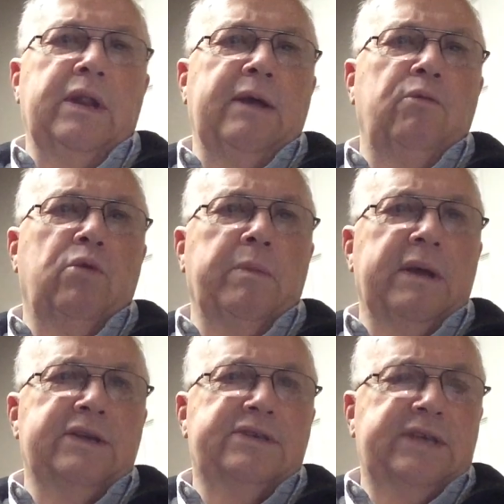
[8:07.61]
and they want to
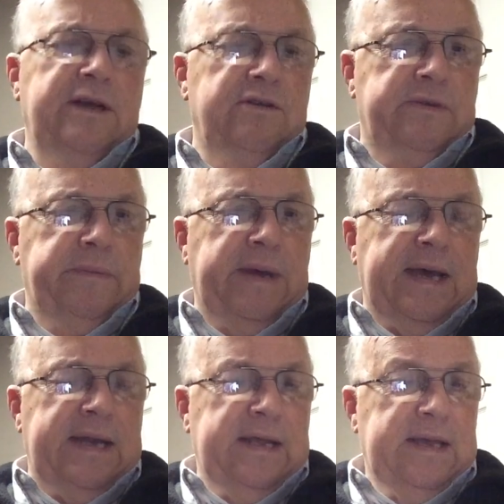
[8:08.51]
make a sale so
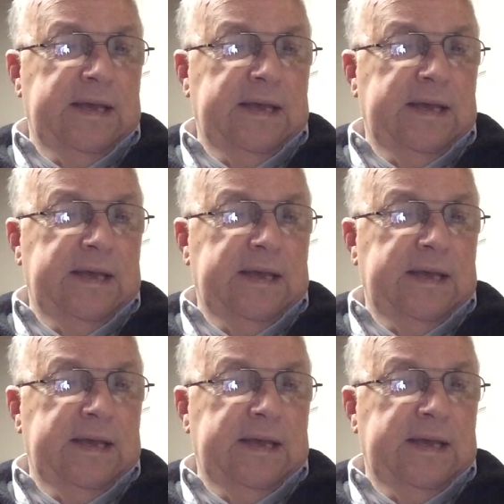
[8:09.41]
bad,